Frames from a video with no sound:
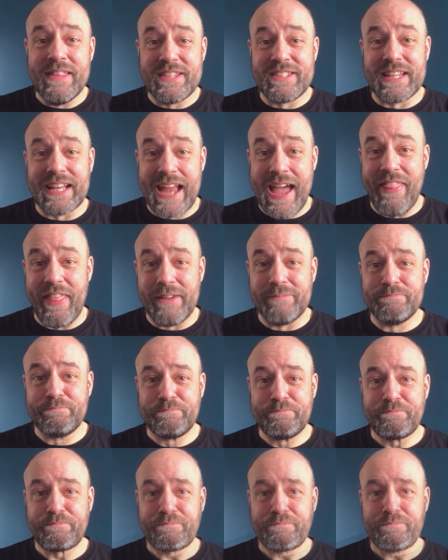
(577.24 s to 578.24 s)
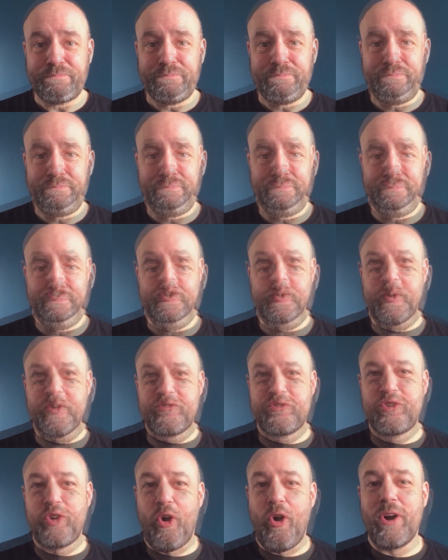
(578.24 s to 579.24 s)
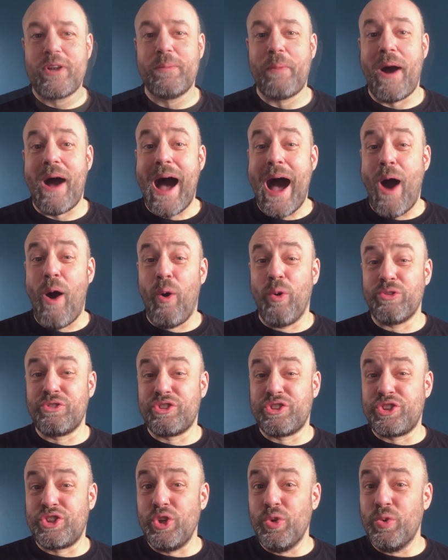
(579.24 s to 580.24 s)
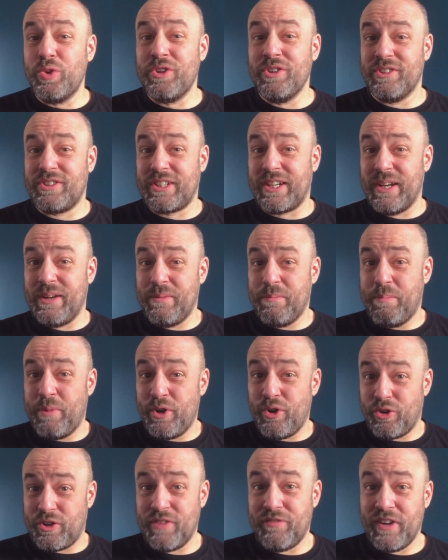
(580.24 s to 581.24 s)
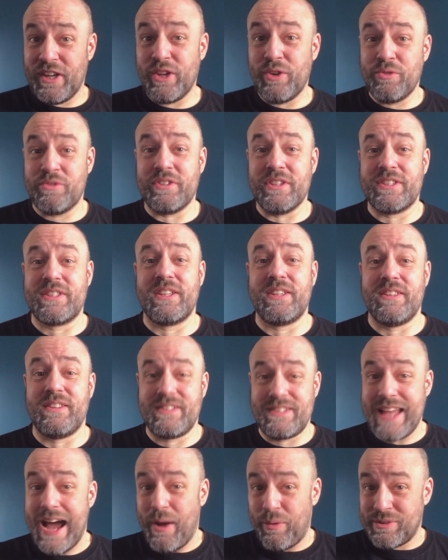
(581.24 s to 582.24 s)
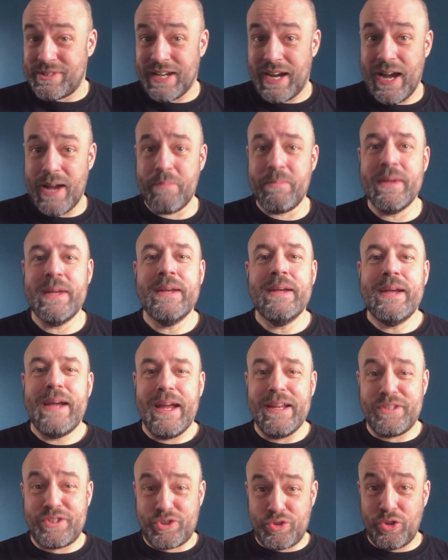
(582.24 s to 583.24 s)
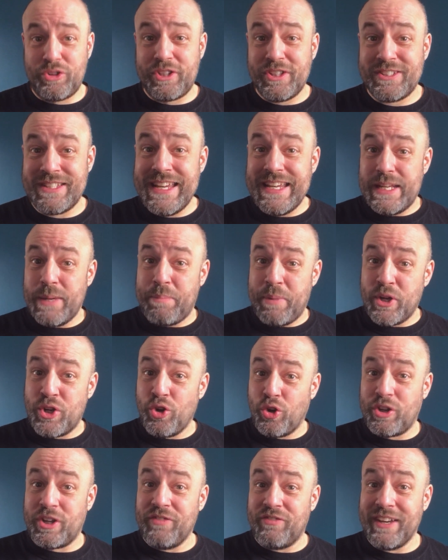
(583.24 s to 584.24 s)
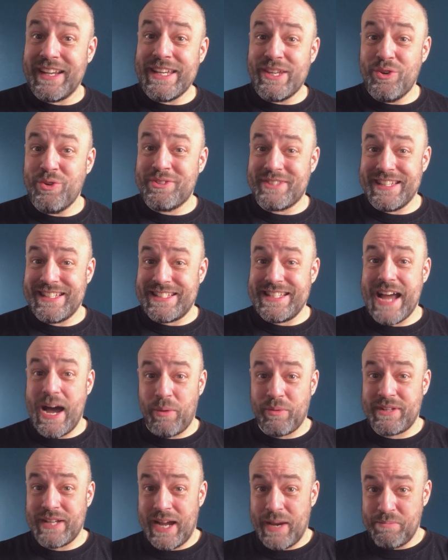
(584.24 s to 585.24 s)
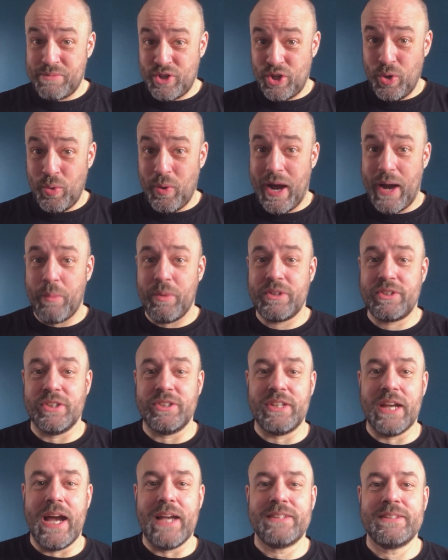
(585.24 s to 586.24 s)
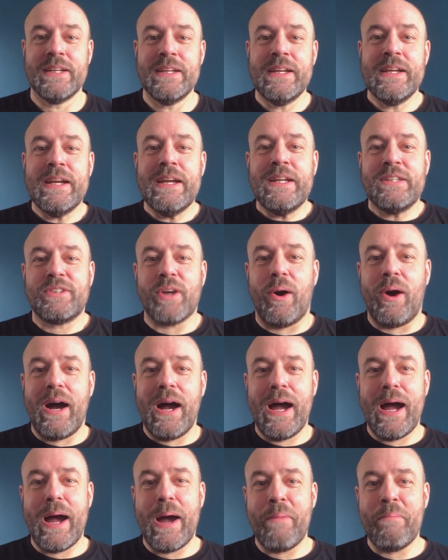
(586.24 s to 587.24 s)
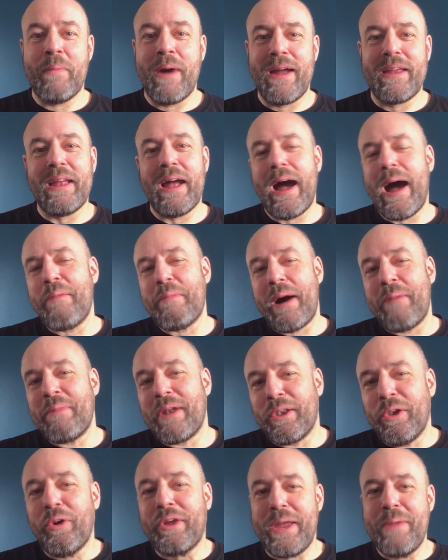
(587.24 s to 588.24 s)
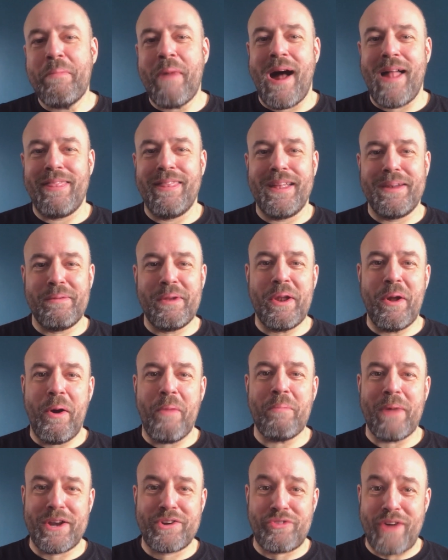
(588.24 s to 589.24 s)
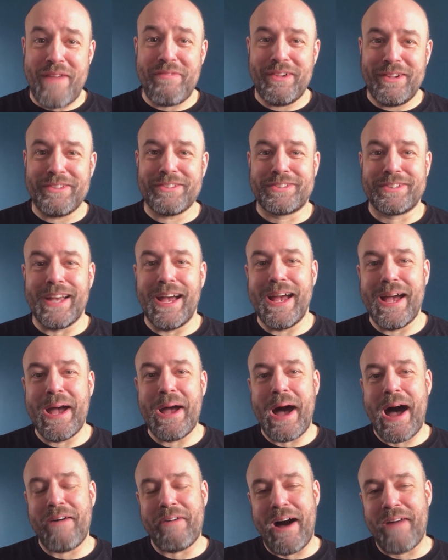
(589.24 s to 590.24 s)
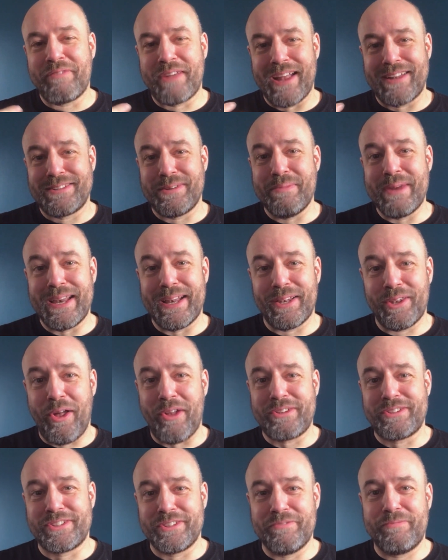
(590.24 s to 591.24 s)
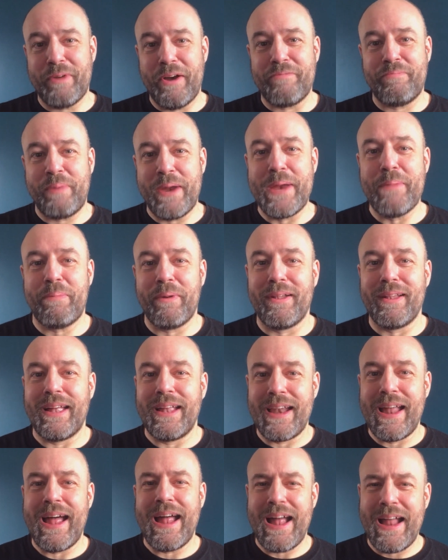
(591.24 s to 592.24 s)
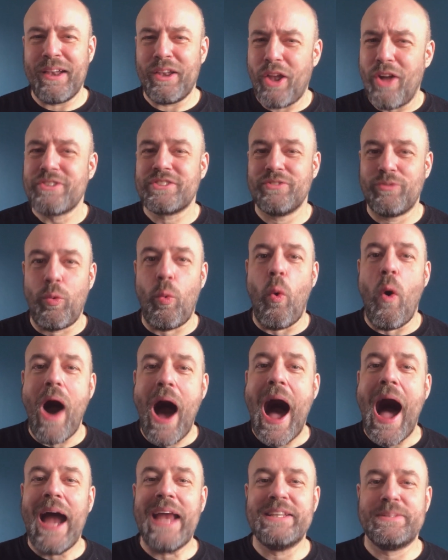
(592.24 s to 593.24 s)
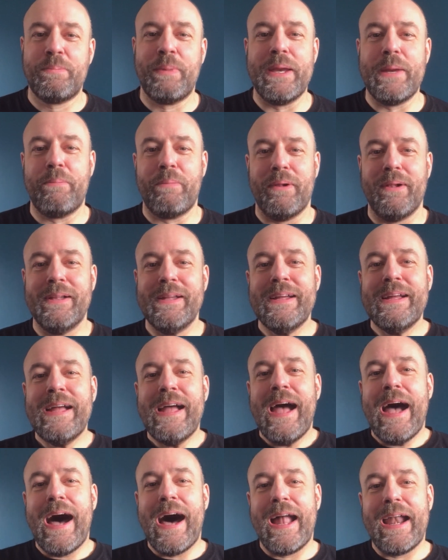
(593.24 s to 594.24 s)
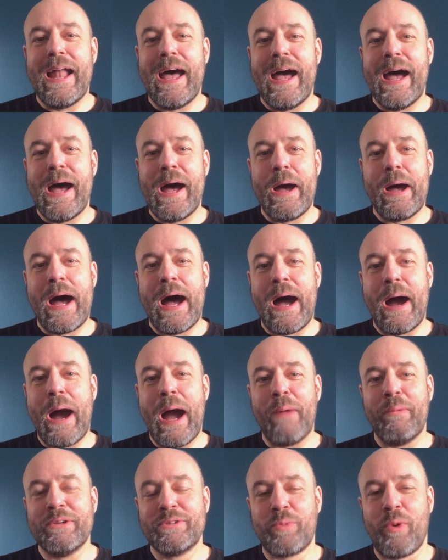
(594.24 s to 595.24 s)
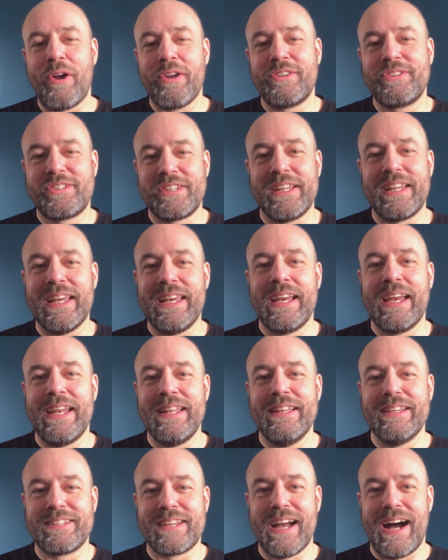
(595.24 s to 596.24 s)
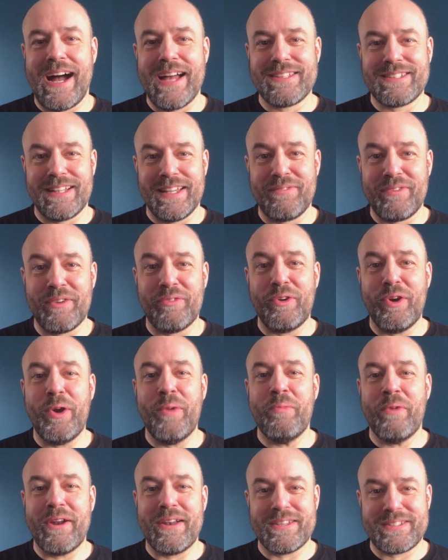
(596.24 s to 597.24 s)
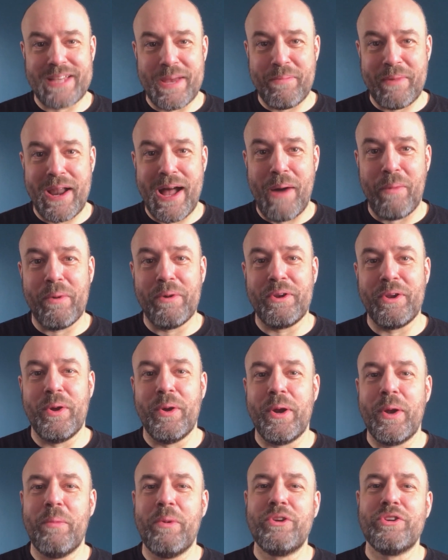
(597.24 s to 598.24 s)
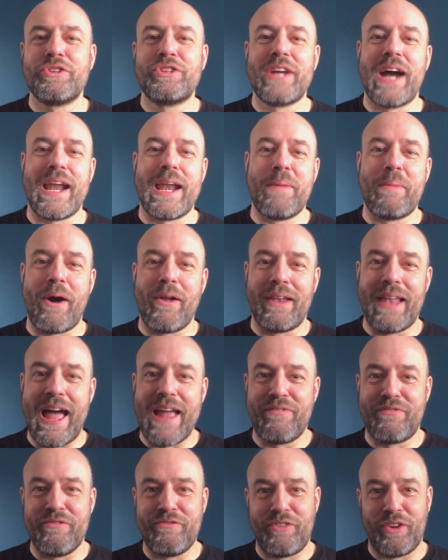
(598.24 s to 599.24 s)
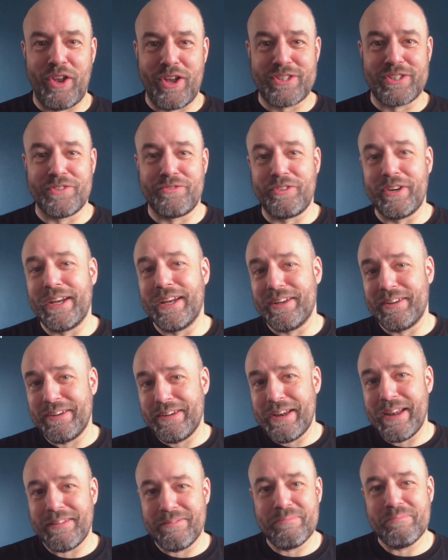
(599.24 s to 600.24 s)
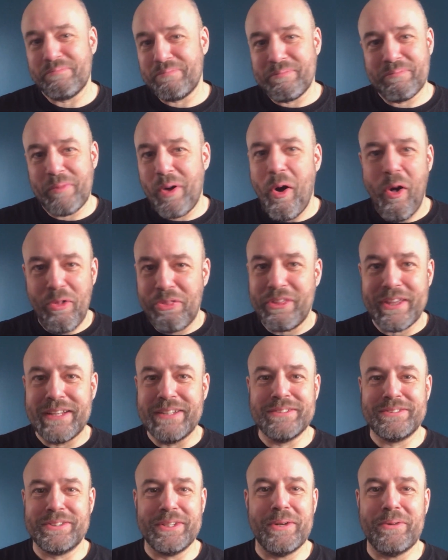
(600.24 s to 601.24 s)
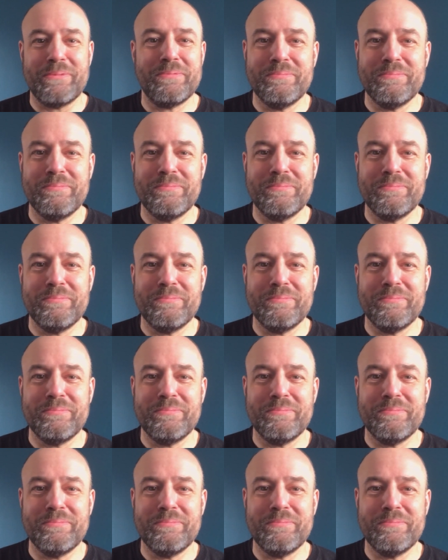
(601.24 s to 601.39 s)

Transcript: together. So we've talked about how students can productively use this downtime. Instructors need to productively use this downtime too, I would suggest. So I'm a lucky man that, on my travels, I've get to meet lots of people and lots of wise people. And I was once sitting in this guy's living room at a seminar we were doing, and we're just chatting about life and philosophy and all things,